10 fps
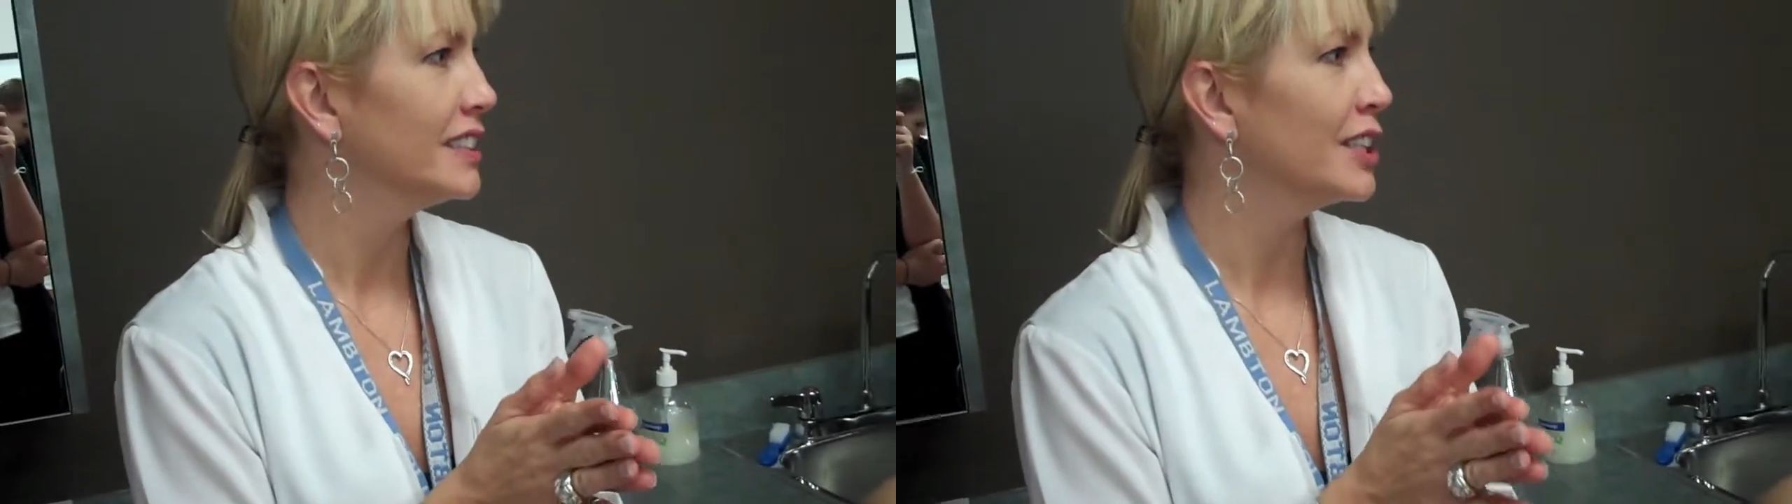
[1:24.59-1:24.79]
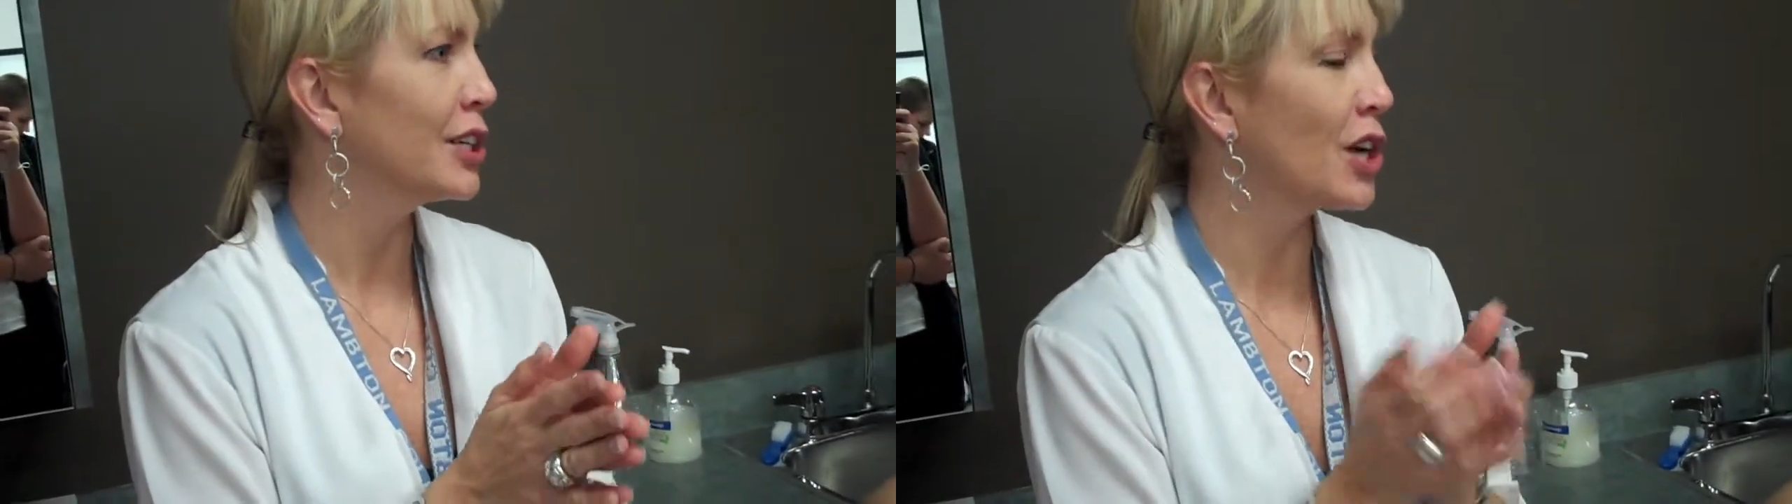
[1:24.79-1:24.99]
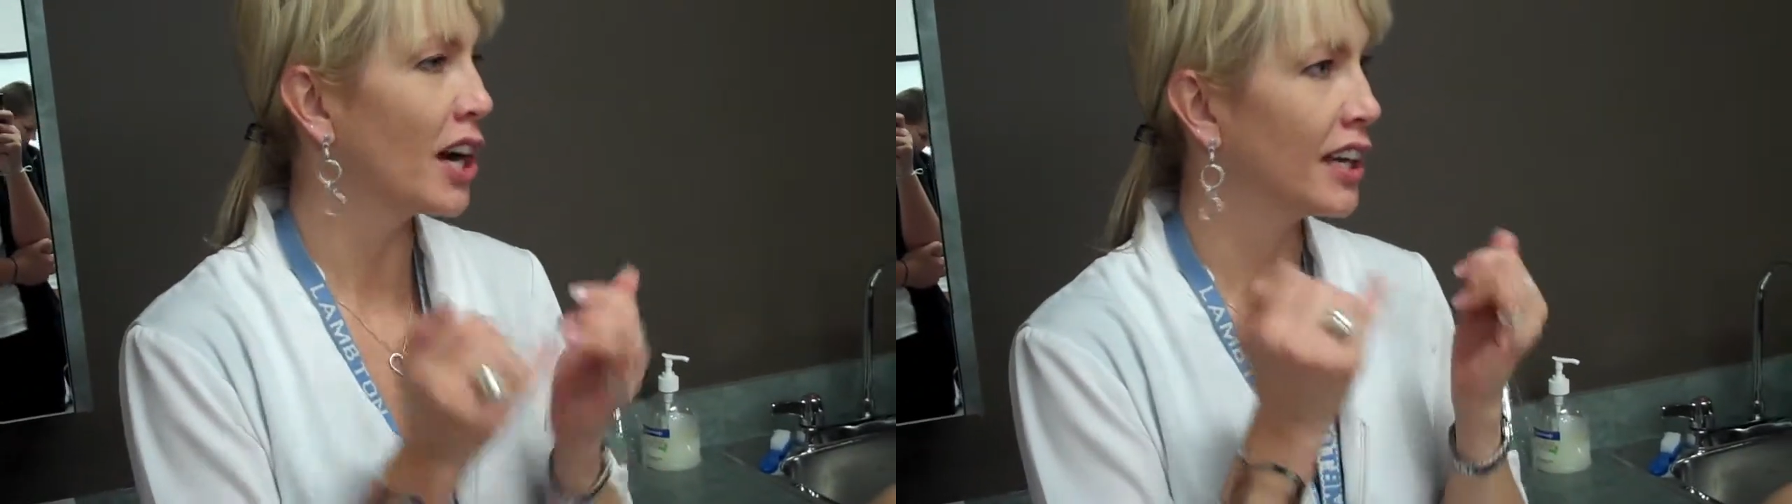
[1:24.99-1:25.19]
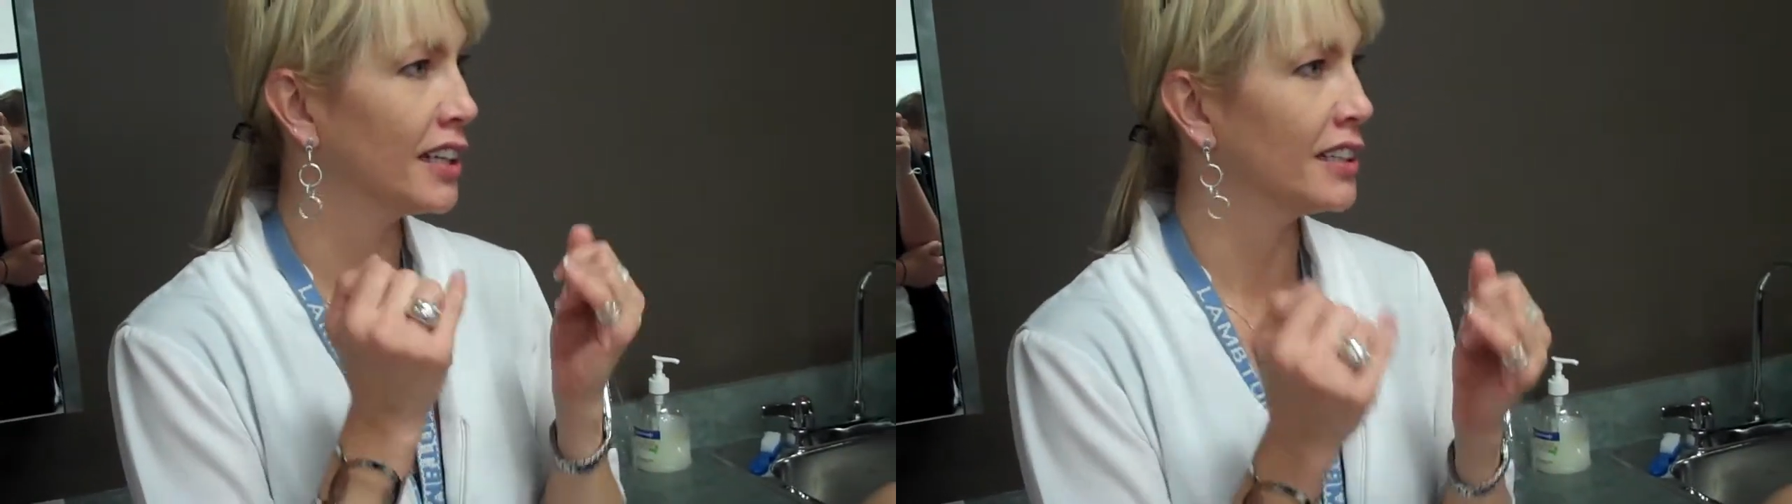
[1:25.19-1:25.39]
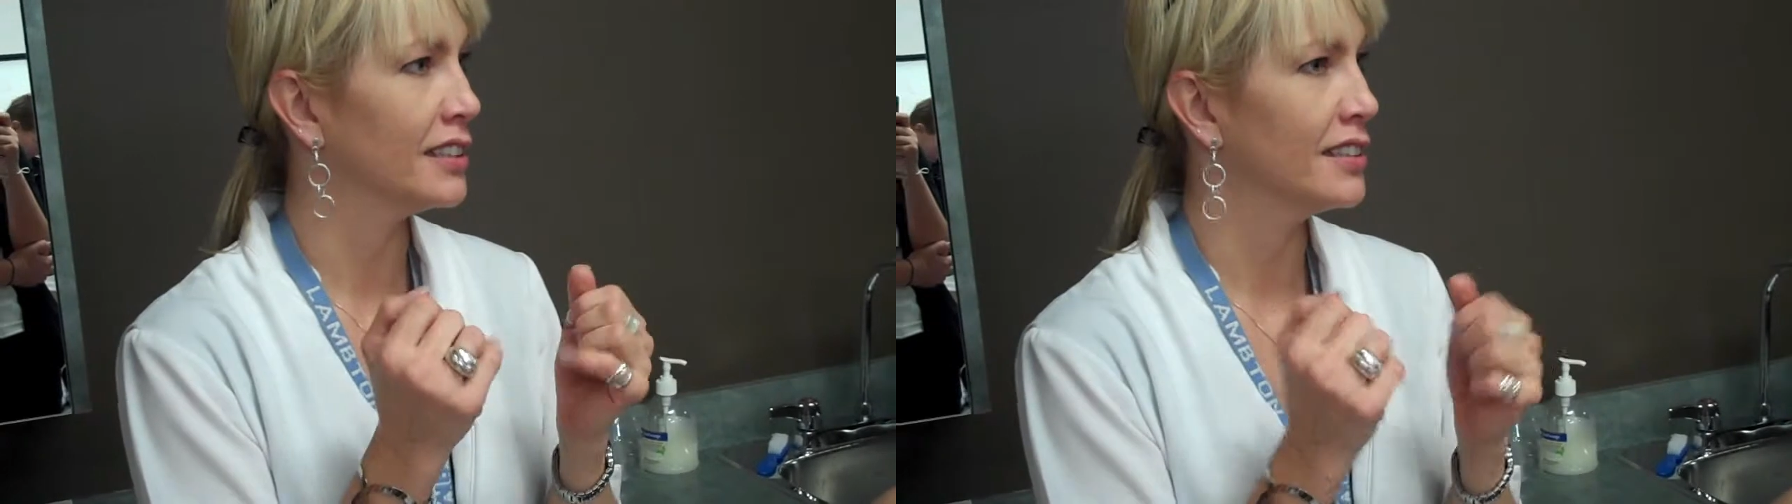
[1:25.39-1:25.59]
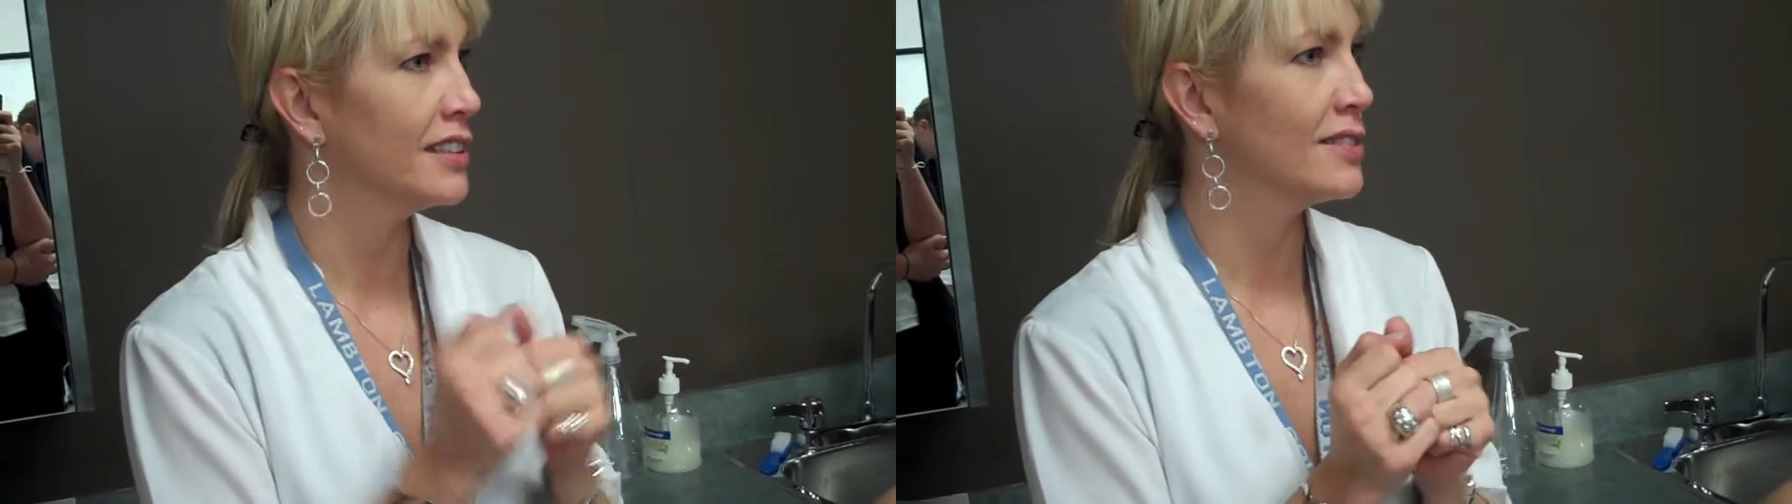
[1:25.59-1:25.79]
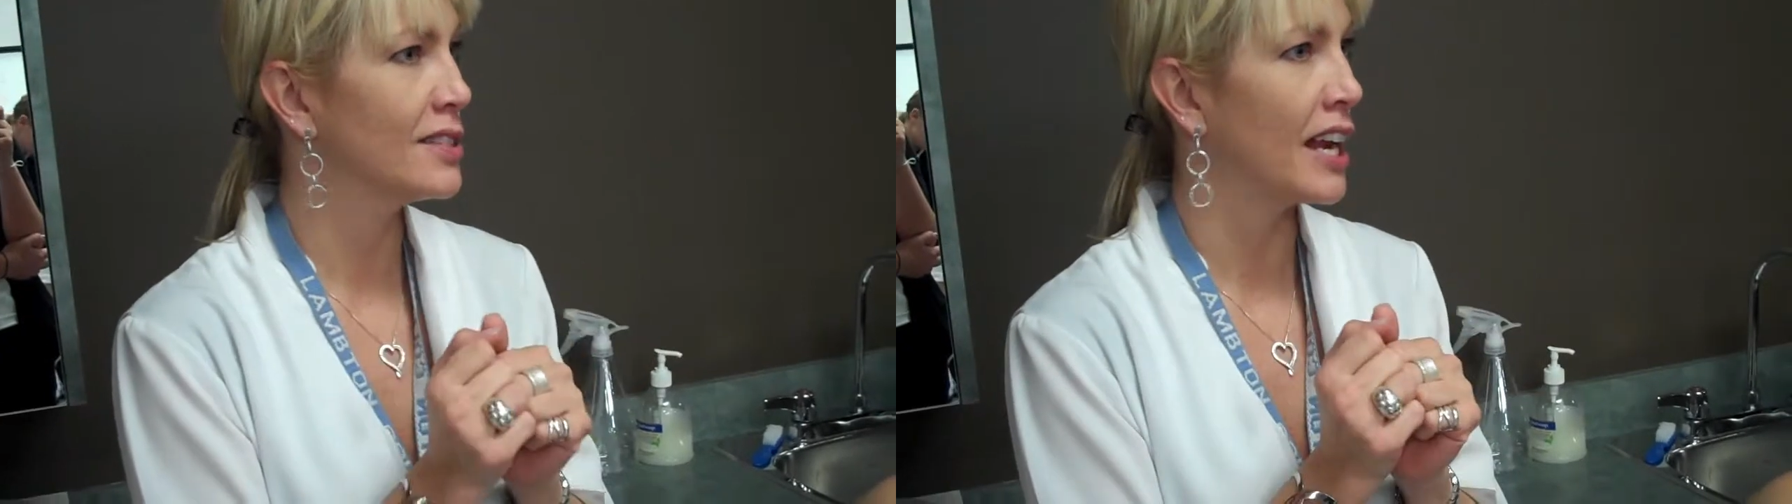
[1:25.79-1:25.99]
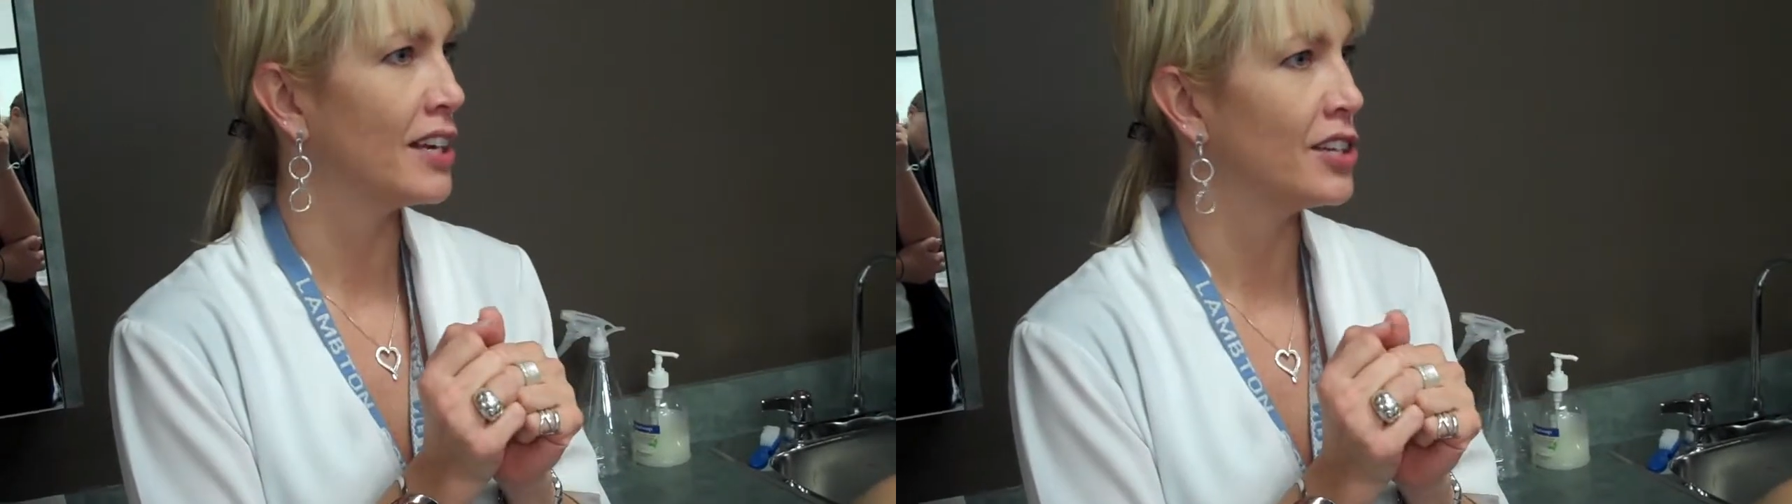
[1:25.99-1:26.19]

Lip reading: You're not going to stain